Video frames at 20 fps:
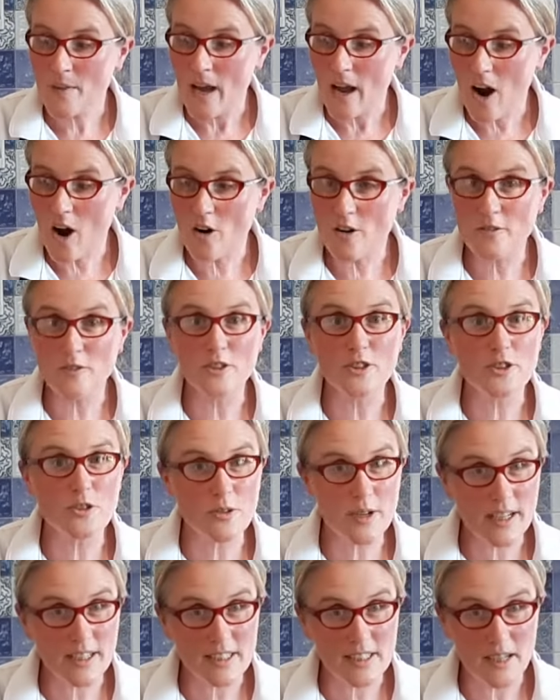or if you do
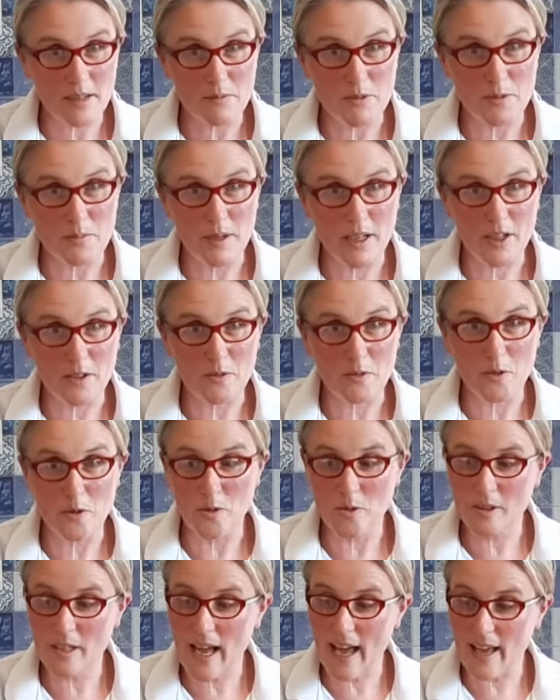get time to make your
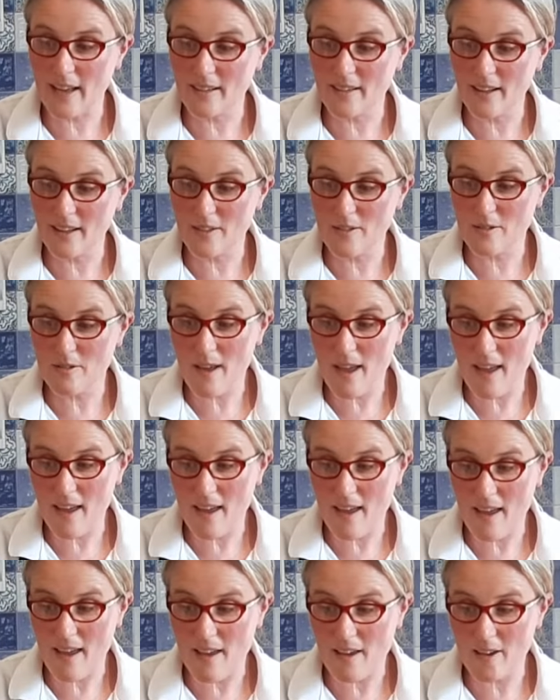own, and then
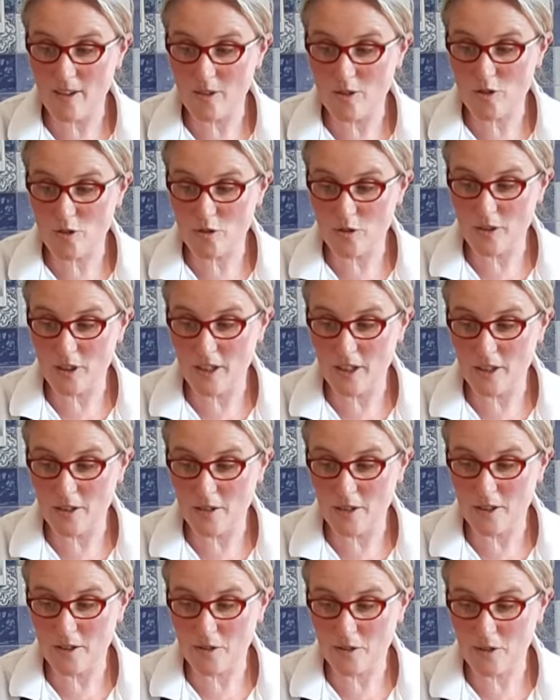during the year
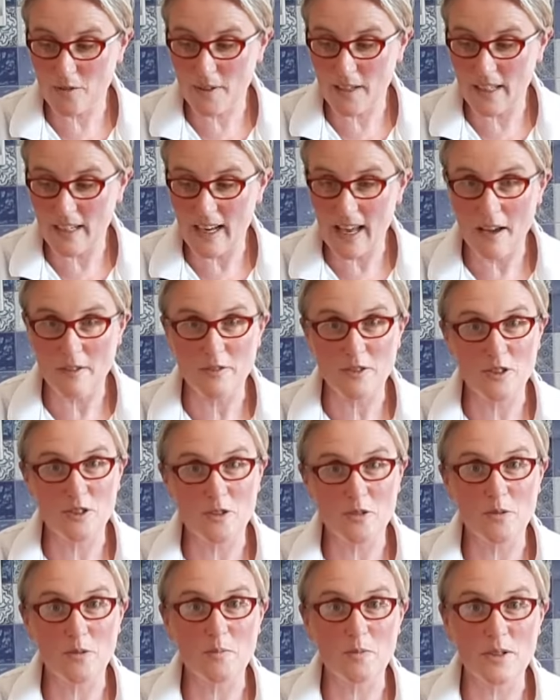you don't have any left, you
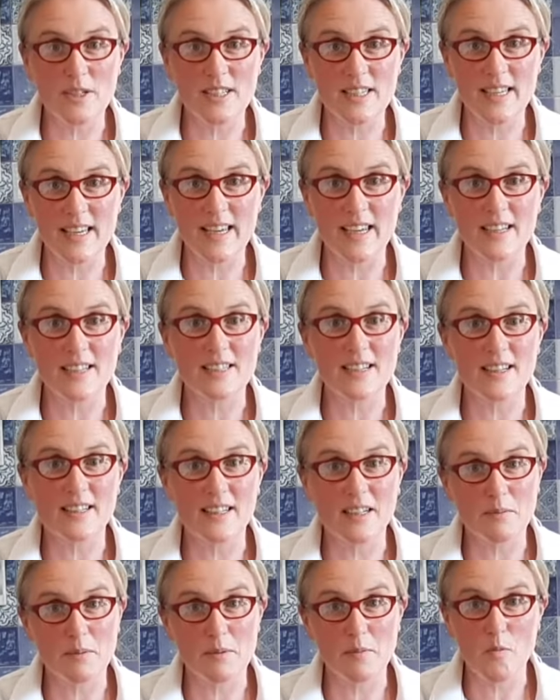do appreciate a
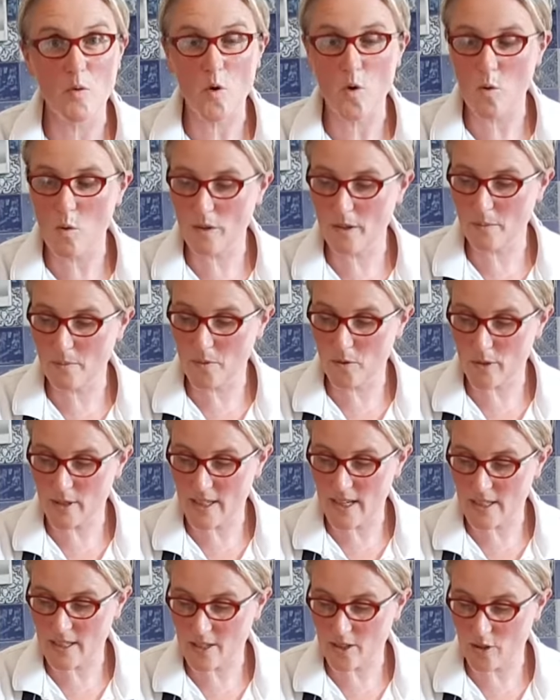little bit more with the
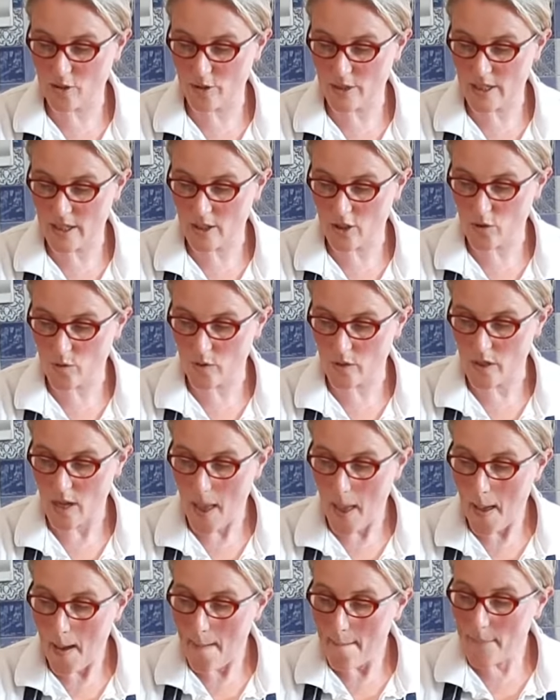process that goes into it.
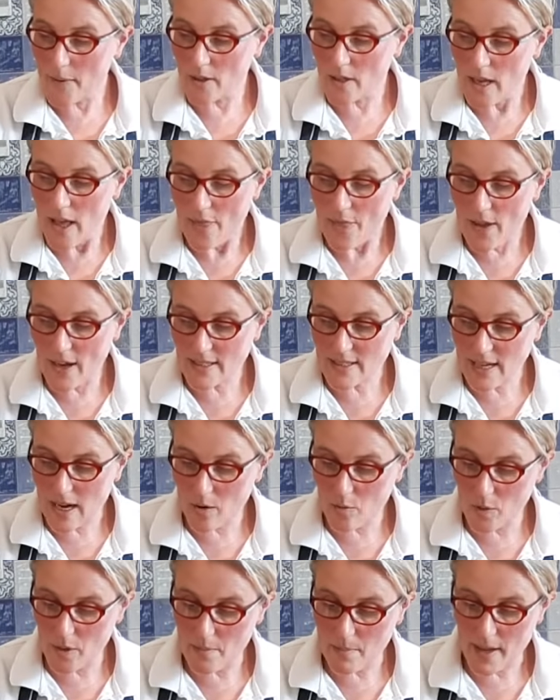But that's how
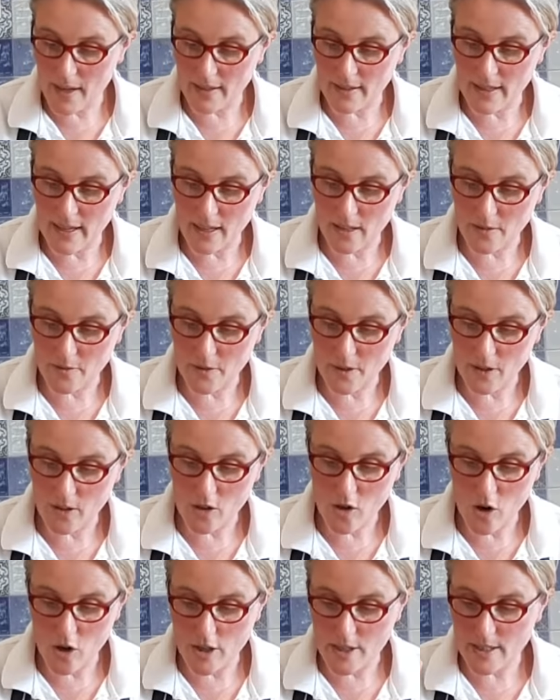we make the elderflower
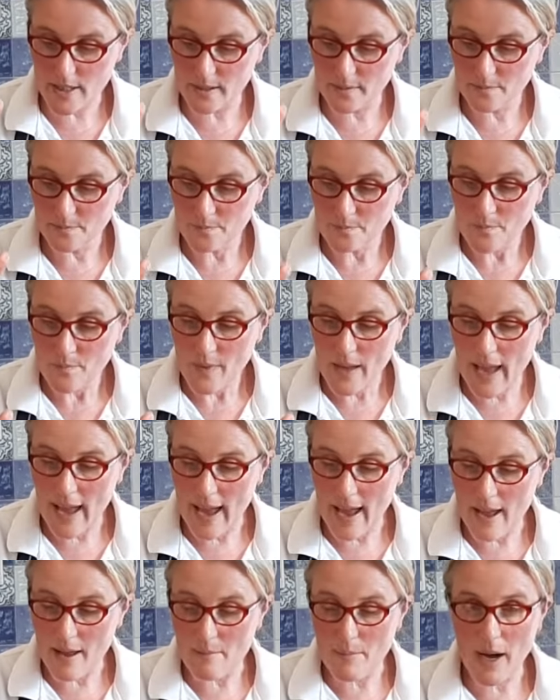cordial.
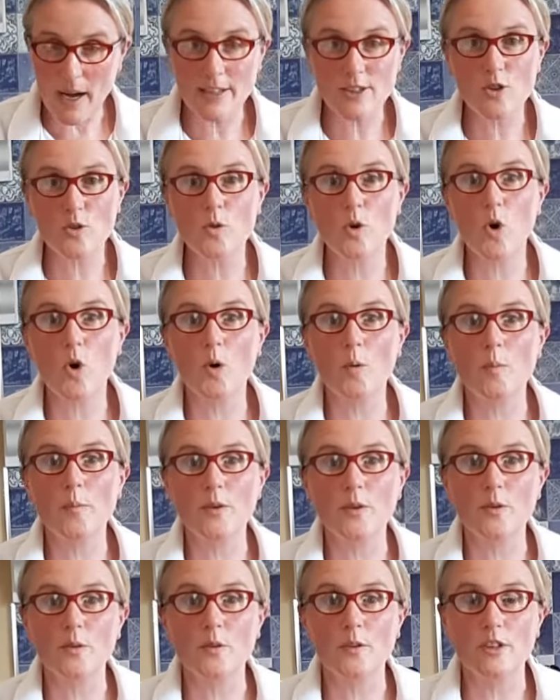I do hope
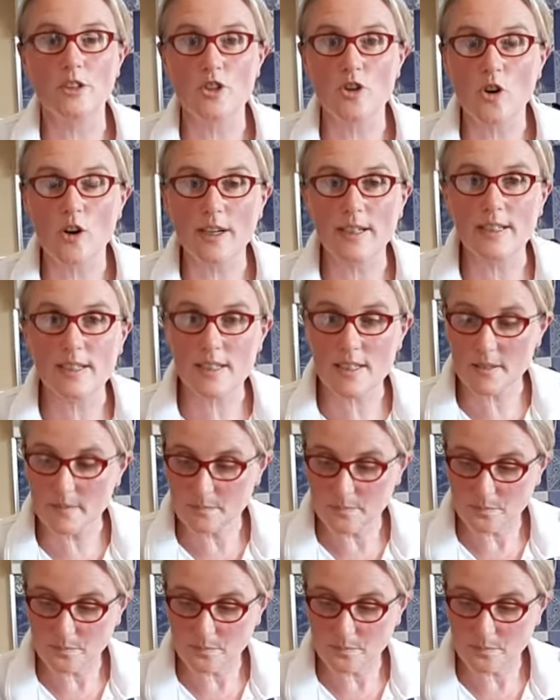you enjoyed it.